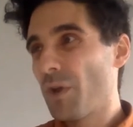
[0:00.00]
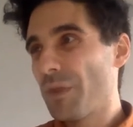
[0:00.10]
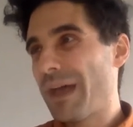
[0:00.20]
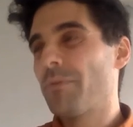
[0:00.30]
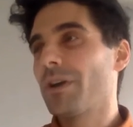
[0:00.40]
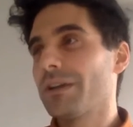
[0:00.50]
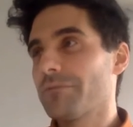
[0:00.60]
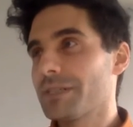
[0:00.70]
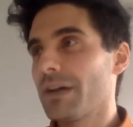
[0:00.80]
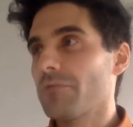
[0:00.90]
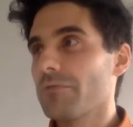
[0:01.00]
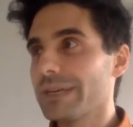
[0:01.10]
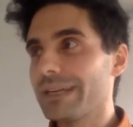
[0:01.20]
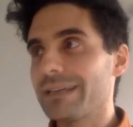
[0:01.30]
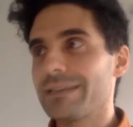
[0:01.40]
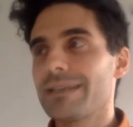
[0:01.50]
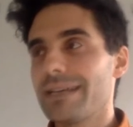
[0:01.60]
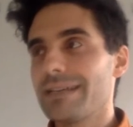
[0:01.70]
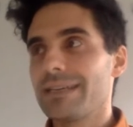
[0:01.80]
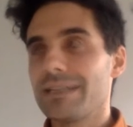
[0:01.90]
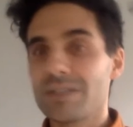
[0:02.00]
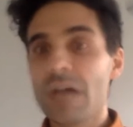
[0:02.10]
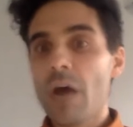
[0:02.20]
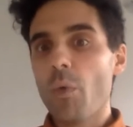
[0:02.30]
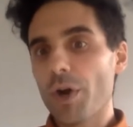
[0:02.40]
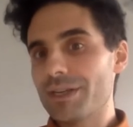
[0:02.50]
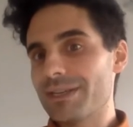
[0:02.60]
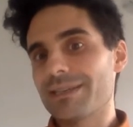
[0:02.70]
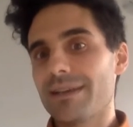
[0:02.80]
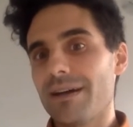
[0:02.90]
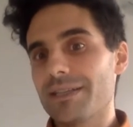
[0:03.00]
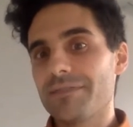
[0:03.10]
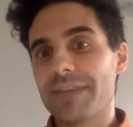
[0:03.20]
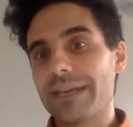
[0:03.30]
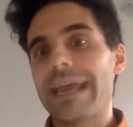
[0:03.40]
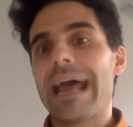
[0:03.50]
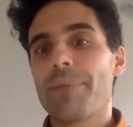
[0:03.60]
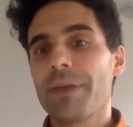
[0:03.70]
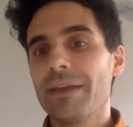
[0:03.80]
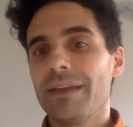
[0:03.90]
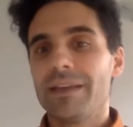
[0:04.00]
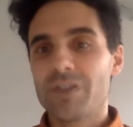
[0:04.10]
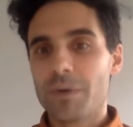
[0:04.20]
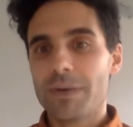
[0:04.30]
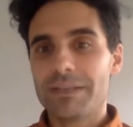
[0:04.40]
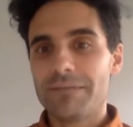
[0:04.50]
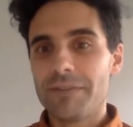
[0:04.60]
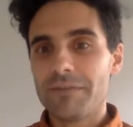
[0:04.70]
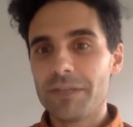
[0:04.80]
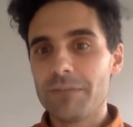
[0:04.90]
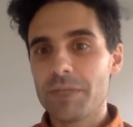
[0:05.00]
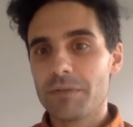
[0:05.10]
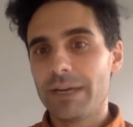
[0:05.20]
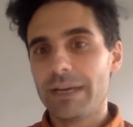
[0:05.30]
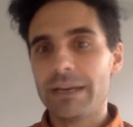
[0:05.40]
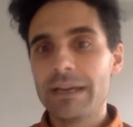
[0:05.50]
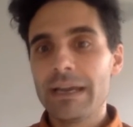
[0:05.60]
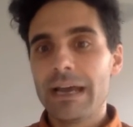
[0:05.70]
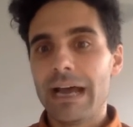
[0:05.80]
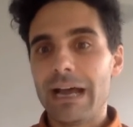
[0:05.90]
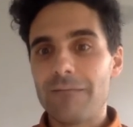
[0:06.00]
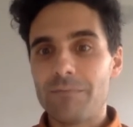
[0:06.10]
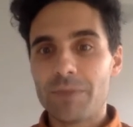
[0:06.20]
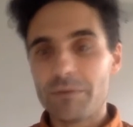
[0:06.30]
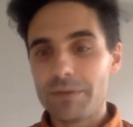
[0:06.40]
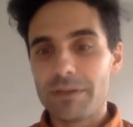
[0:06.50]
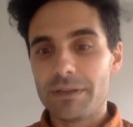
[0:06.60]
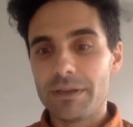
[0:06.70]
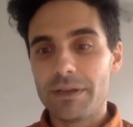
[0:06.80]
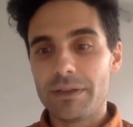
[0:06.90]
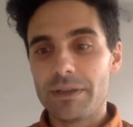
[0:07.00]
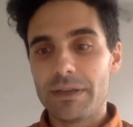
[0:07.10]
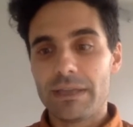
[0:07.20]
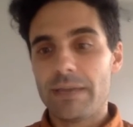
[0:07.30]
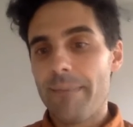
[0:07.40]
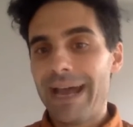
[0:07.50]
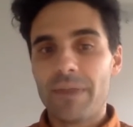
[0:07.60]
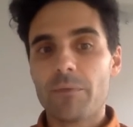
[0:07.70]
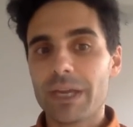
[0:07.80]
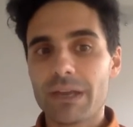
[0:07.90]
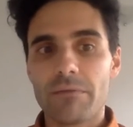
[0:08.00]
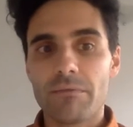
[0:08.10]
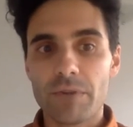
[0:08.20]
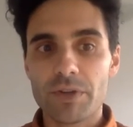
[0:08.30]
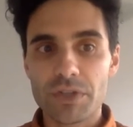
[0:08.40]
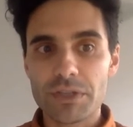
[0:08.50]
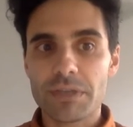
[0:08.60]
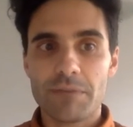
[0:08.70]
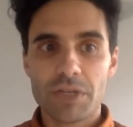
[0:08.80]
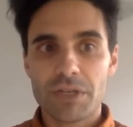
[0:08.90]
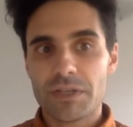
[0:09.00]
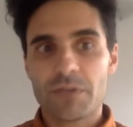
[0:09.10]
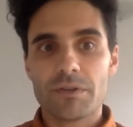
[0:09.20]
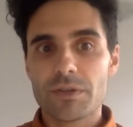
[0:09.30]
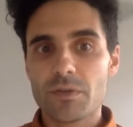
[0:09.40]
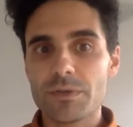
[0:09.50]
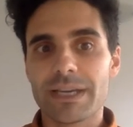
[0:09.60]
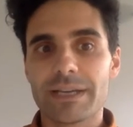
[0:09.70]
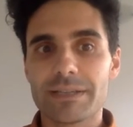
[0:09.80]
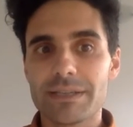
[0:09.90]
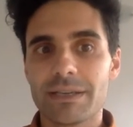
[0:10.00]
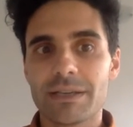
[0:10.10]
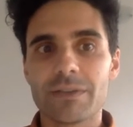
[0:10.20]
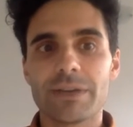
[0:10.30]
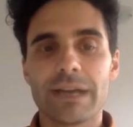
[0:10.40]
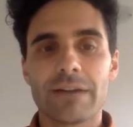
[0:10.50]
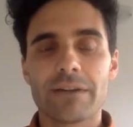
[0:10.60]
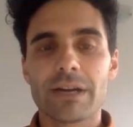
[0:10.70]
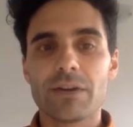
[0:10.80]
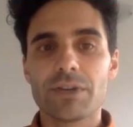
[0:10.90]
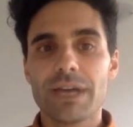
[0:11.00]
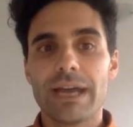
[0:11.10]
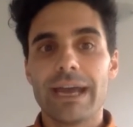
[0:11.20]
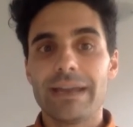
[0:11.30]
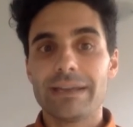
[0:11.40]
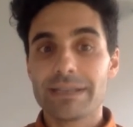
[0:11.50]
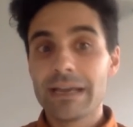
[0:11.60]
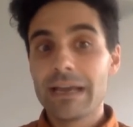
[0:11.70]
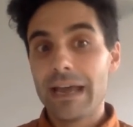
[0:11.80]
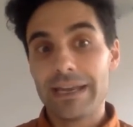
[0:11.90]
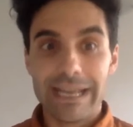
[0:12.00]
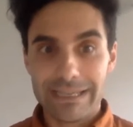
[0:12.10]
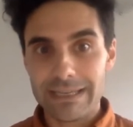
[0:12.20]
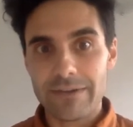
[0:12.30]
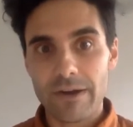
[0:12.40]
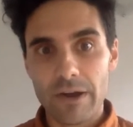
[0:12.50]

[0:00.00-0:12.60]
modelling result really says is what is the size of the gap in 2050 between the amount that we can reduce emissions across all sectors, including agriculture, and net zero.